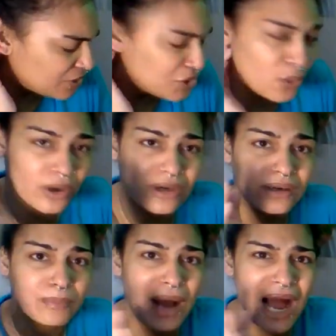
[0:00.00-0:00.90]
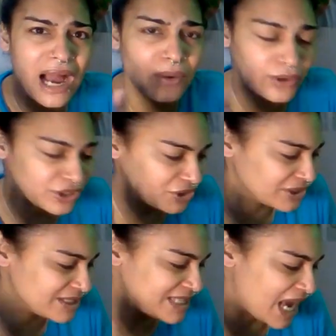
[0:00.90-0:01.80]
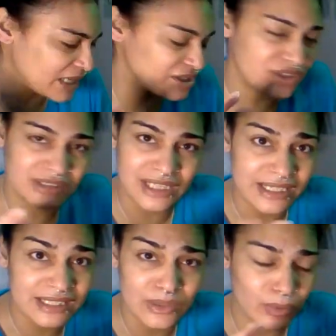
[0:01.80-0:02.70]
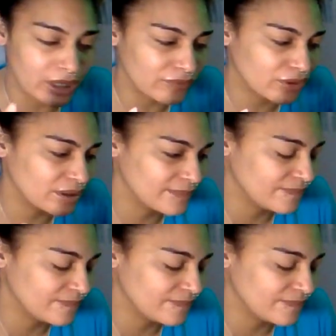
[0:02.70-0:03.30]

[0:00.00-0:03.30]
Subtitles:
your power, your status, your legacy, whatever,